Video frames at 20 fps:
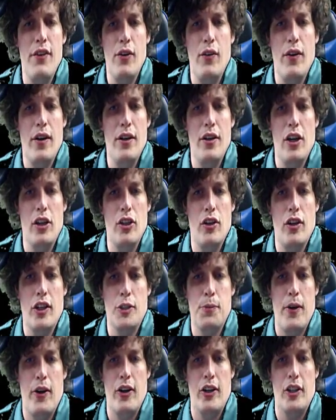you another
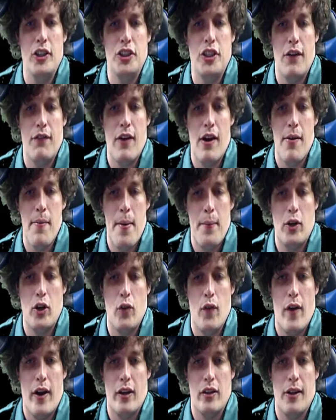experience share if I remember
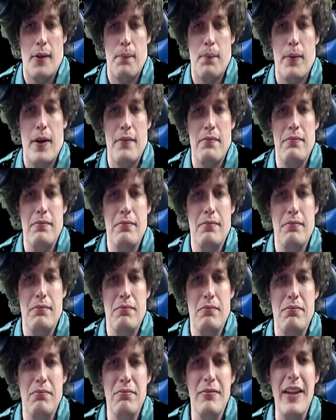correctly, but
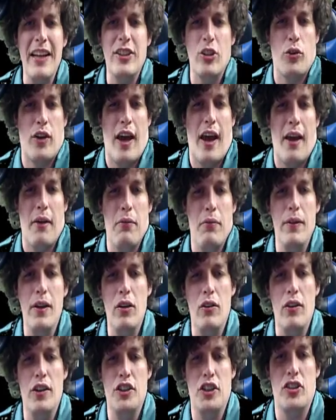that's okay. We
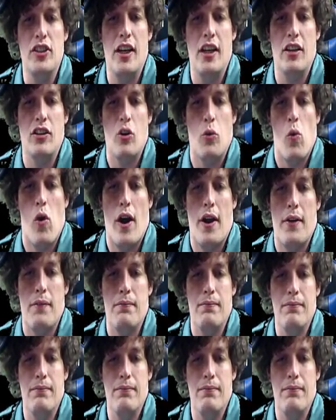only just needed the one.